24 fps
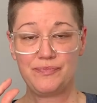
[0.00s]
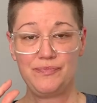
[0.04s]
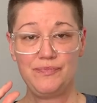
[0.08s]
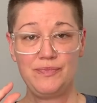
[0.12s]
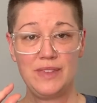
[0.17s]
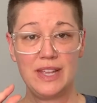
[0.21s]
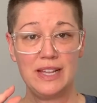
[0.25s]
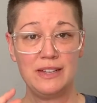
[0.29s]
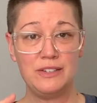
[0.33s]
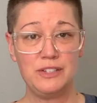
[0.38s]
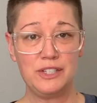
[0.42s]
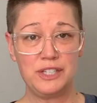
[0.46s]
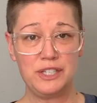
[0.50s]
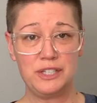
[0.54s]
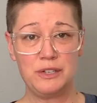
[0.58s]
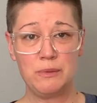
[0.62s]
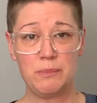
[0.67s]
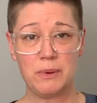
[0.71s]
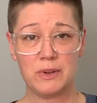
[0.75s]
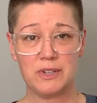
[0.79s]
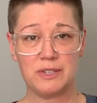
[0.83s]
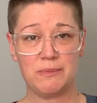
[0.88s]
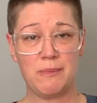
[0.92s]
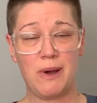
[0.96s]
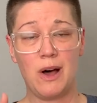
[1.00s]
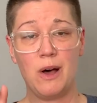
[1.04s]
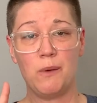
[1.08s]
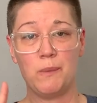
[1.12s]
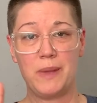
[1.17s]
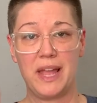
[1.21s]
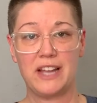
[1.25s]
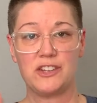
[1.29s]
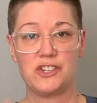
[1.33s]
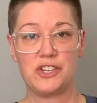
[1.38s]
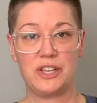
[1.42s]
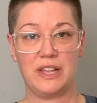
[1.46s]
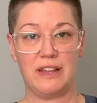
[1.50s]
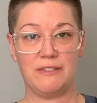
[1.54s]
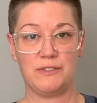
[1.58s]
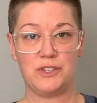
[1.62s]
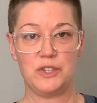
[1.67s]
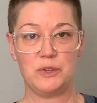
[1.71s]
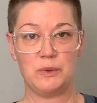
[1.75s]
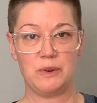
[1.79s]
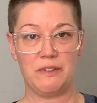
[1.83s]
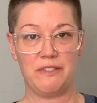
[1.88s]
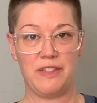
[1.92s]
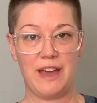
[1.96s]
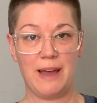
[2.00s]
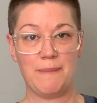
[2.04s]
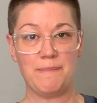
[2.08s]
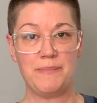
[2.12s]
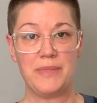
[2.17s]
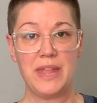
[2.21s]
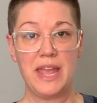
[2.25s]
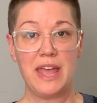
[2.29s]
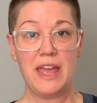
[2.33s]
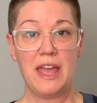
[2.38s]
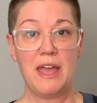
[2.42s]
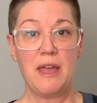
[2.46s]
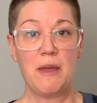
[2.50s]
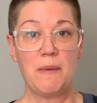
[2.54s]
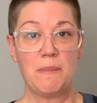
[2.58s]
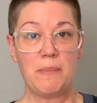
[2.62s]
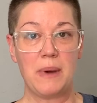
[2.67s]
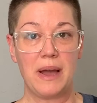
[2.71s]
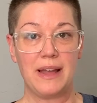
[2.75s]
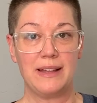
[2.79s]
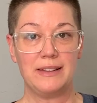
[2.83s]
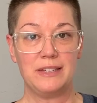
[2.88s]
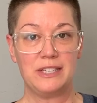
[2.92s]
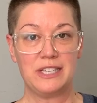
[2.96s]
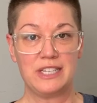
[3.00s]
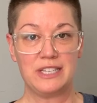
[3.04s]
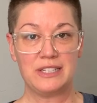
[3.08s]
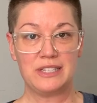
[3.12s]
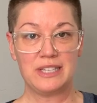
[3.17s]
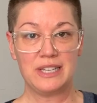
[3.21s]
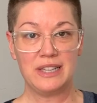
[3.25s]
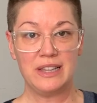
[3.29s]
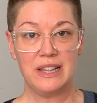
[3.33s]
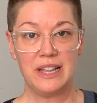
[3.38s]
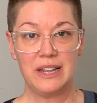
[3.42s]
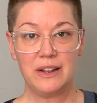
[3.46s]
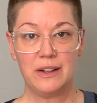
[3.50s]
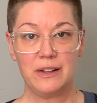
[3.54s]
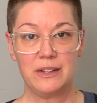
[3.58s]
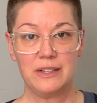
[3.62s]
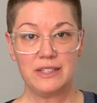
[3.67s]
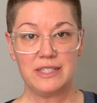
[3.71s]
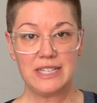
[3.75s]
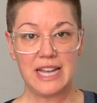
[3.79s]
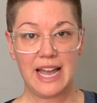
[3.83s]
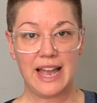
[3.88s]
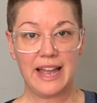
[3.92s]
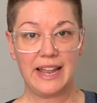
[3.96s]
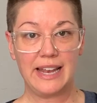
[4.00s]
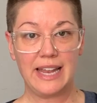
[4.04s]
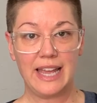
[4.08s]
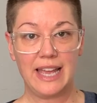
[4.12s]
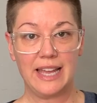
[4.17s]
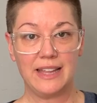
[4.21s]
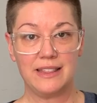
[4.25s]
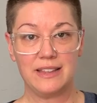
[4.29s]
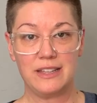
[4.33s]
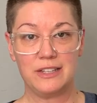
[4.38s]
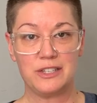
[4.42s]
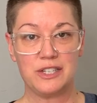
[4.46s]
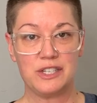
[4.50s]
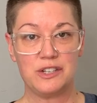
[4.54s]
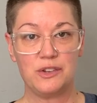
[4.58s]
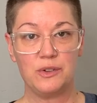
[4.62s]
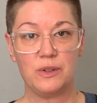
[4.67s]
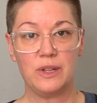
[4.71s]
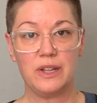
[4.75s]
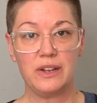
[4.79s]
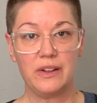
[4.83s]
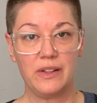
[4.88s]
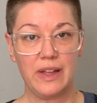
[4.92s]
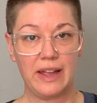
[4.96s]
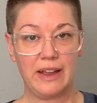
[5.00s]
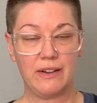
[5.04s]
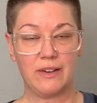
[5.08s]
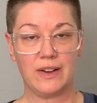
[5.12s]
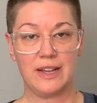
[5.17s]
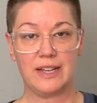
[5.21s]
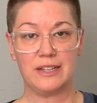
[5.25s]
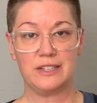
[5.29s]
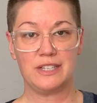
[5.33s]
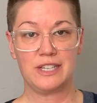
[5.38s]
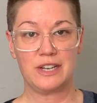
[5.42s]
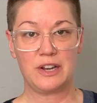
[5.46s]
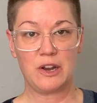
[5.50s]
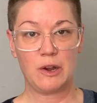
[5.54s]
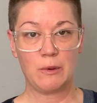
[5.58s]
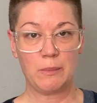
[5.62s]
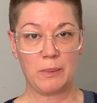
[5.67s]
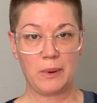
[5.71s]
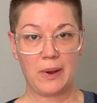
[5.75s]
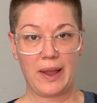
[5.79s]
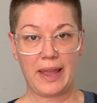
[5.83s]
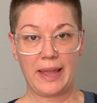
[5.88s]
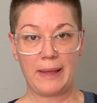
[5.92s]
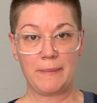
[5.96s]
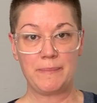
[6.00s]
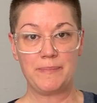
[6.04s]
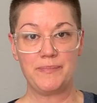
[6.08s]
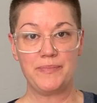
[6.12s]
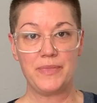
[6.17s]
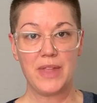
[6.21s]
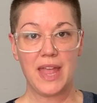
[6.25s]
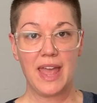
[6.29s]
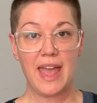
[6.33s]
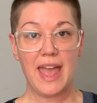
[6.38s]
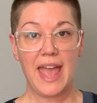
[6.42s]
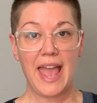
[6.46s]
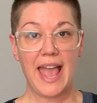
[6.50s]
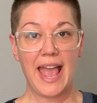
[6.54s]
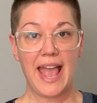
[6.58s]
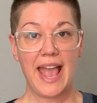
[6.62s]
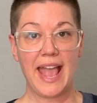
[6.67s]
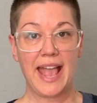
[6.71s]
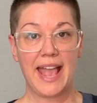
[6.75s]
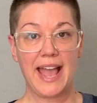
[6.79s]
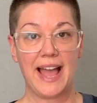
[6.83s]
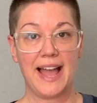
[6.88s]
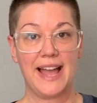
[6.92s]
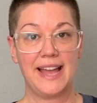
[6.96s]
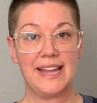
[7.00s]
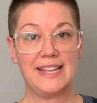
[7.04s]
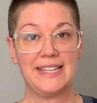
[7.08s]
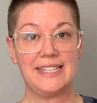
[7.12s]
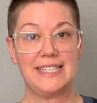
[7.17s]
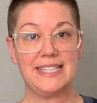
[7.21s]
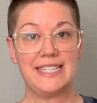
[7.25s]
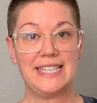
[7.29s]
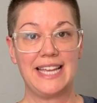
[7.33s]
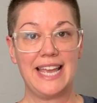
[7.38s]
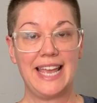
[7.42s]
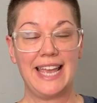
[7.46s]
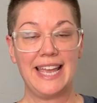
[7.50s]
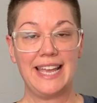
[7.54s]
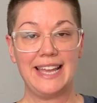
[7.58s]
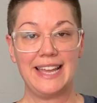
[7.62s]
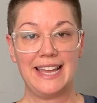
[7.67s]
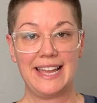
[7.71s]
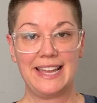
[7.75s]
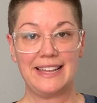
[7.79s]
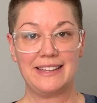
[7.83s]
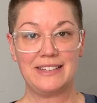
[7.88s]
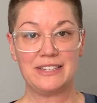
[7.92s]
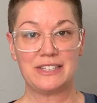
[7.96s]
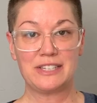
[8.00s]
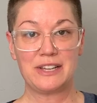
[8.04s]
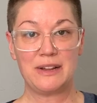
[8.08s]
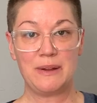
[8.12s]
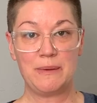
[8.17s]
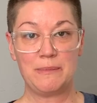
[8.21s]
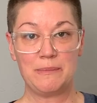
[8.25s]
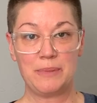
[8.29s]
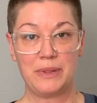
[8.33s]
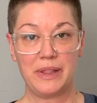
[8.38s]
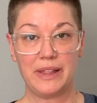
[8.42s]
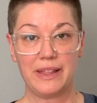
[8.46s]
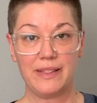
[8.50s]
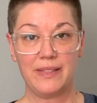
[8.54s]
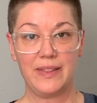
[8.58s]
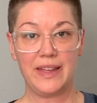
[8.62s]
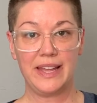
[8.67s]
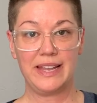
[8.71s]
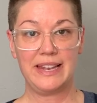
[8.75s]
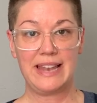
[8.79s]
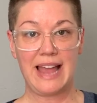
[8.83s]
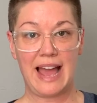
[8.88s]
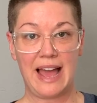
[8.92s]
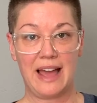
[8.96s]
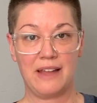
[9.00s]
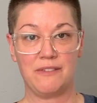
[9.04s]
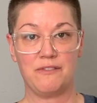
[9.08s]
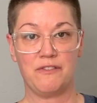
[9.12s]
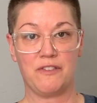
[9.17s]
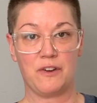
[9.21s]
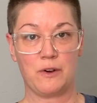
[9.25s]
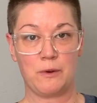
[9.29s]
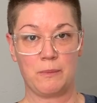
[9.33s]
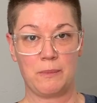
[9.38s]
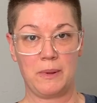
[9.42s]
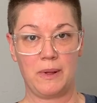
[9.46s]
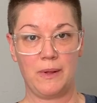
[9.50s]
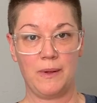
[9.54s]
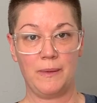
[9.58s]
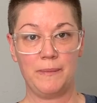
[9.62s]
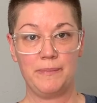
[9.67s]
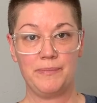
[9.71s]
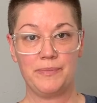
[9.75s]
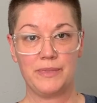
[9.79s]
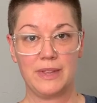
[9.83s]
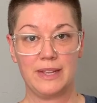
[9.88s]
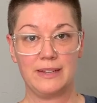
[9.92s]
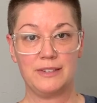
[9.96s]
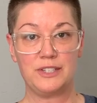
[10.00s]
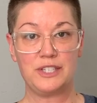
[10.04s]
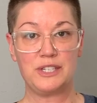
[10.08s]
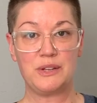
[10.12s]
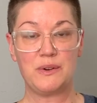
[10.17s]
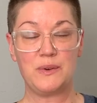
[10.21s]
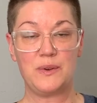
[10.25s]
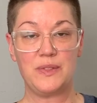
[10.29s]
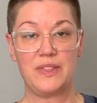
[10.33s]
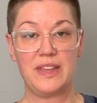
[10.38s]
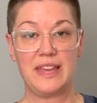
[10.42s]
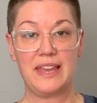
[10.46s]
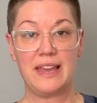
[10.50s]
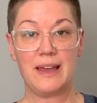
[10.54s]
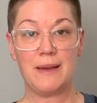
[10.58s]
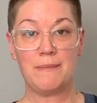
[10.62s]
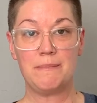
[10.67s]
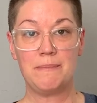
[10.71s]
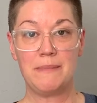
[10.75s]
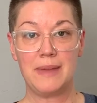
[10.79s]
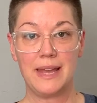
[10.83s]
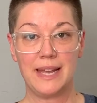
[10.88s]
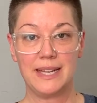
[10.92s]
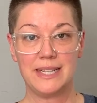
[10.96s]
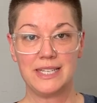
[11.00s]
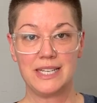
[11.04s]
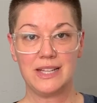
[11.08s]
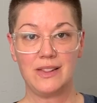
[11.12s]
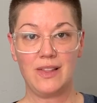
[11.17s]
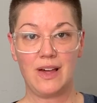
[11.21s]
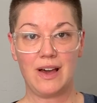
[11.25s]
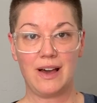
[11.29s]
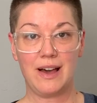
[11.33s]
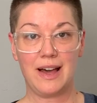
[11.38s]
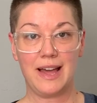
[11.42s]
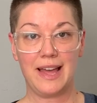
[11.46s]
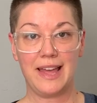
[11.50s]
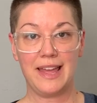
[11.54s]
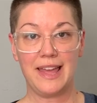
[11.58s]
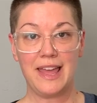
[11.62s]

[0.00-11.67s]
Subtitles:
It's super small. We actually have two of them. But it's this little tiny, these two little areas in our brain, and it is completely nonverbal. So the amygdala